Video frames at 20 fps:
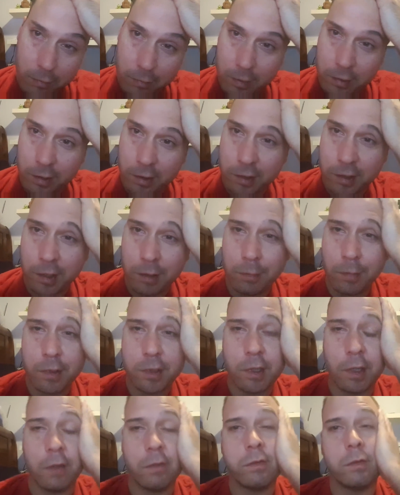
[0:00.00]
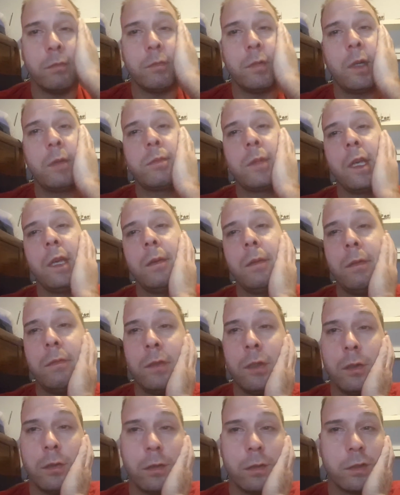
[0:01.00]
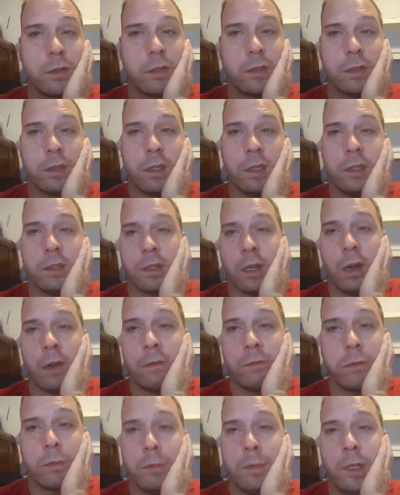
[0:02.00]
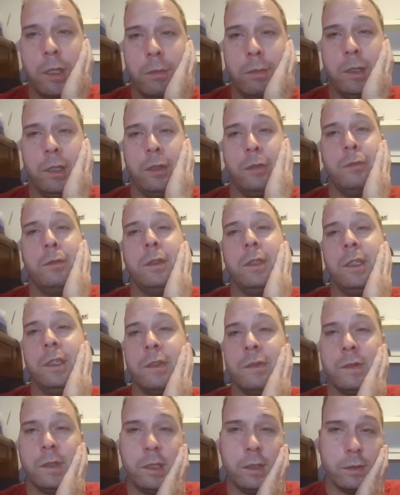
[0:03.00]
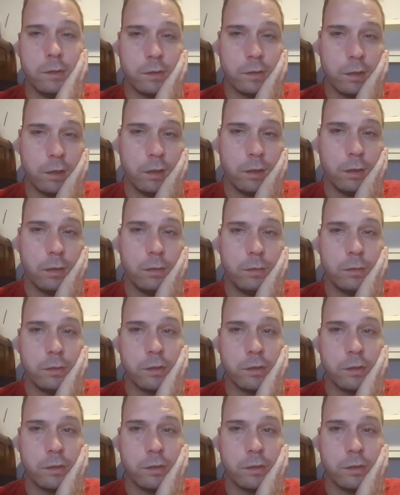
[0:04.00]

to really see myself on webcam, even though it's odd for me to be doing these videos alone.